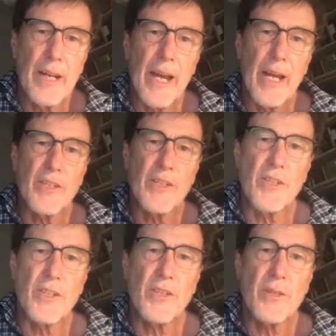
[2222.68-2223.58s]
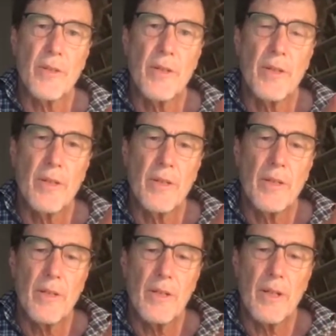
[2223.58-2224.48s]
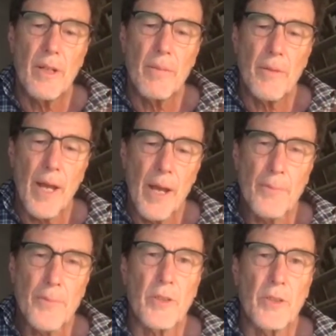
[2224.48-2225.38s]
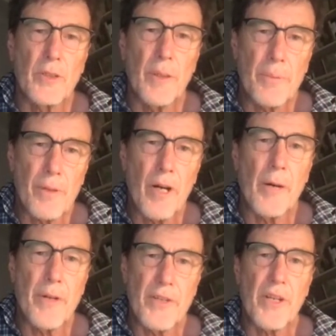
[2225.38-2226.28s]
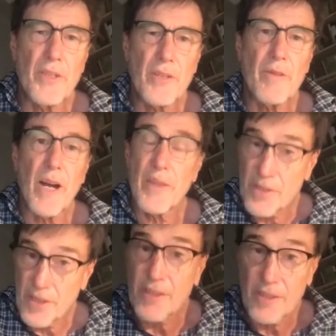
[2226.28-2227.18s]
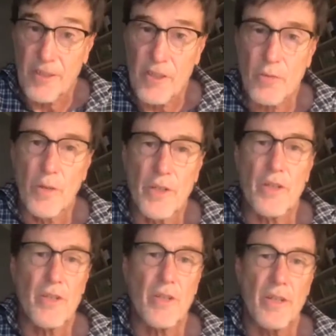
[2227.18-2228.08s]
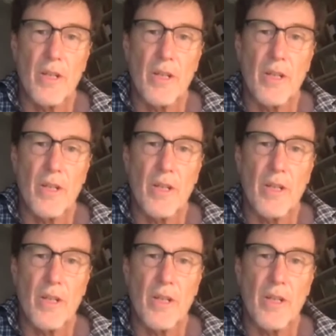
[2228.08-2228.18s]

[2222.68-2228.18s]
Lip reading: as this absolutely primary sense of other-centeredness, which